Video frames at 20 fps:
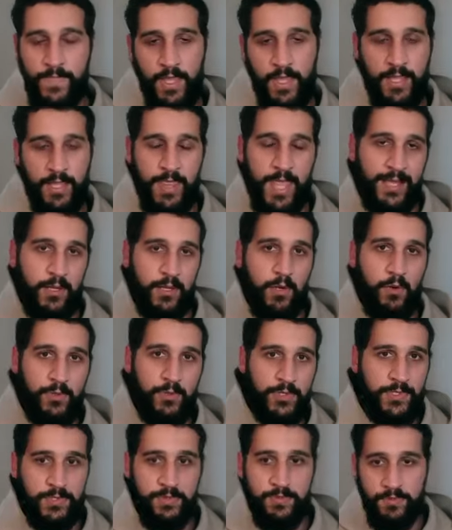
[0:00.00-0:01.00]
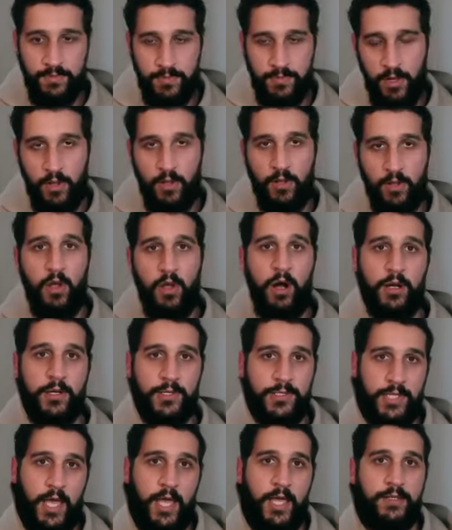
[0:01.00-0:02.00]
And that goes
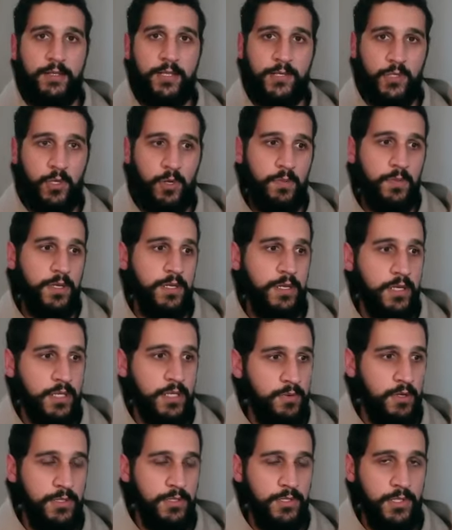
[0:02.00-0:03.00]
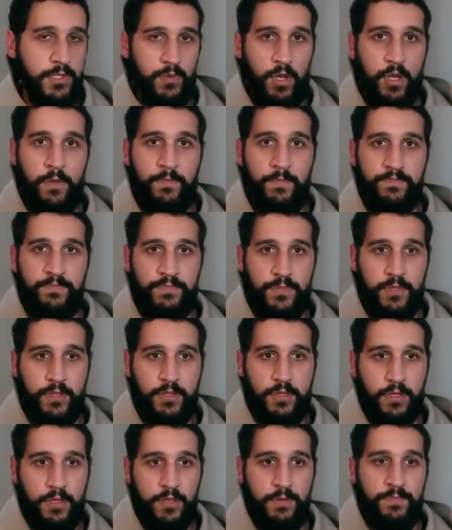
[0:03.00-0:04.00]
alongside this opening experience as well.
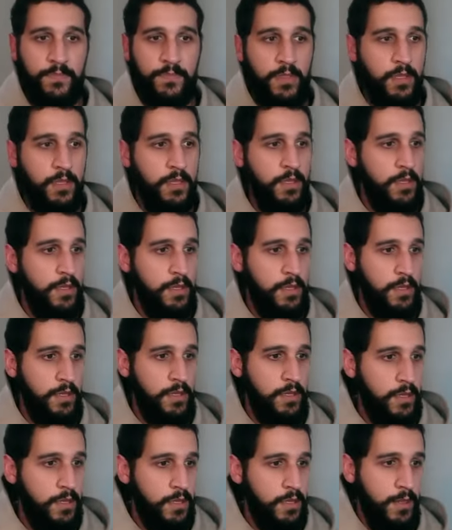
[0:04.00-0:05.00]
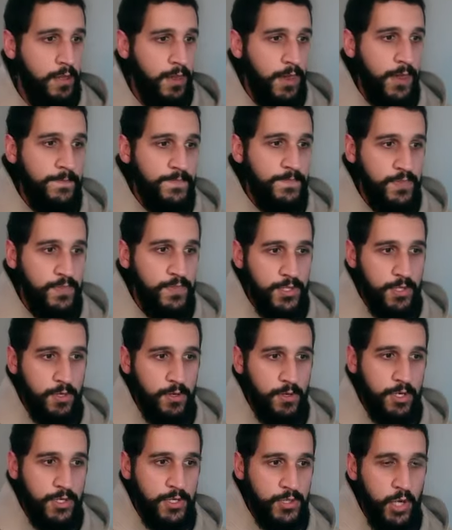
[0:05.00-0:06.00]
Okay. Um,
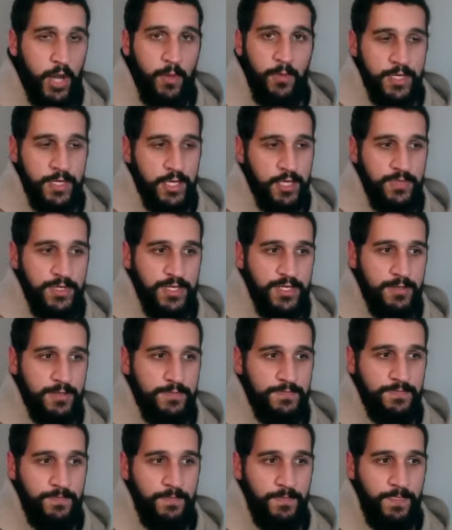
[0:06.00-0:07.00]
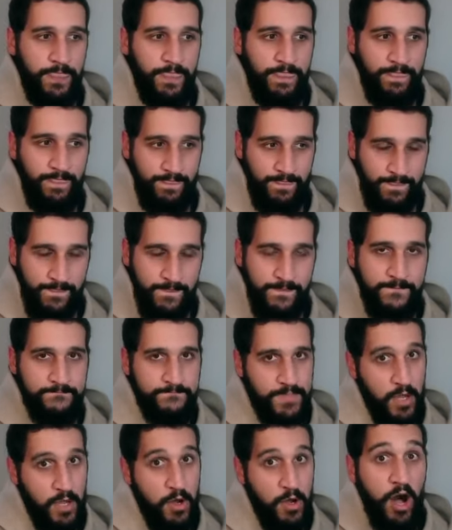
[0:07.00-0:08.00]
so a trauma can be
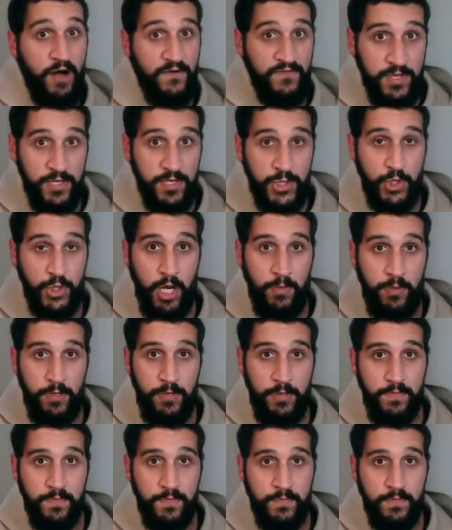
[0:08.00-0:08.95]
obvious trauma.